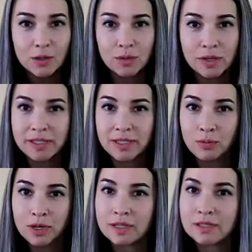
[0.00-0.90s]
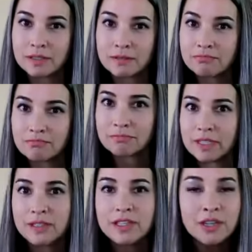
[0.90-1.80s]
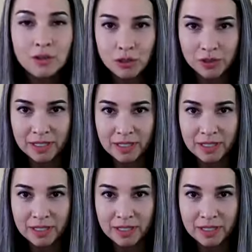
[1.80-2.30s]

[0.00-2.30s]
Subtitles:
what I did was continued using